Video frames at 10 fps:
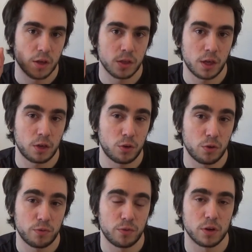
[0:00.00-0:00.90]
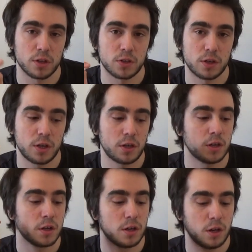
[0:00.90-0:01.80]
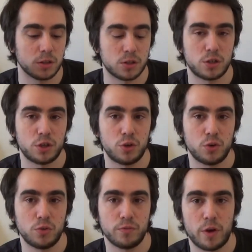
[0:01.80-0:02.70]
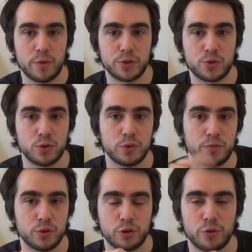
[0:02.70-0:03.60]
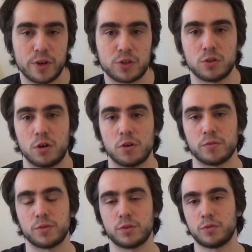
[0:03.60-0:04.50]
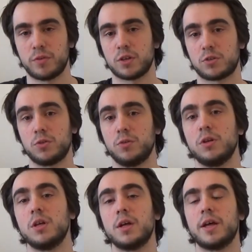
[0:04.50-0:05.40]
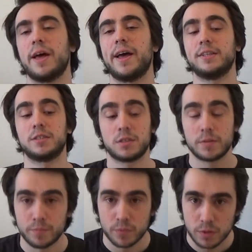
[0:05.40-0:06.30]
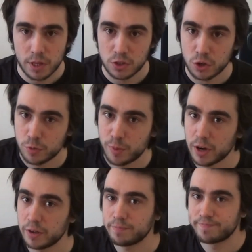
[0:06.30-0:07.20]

Thank you for listening. I'll see you very soon for the correction of the version, and that's a goodbye.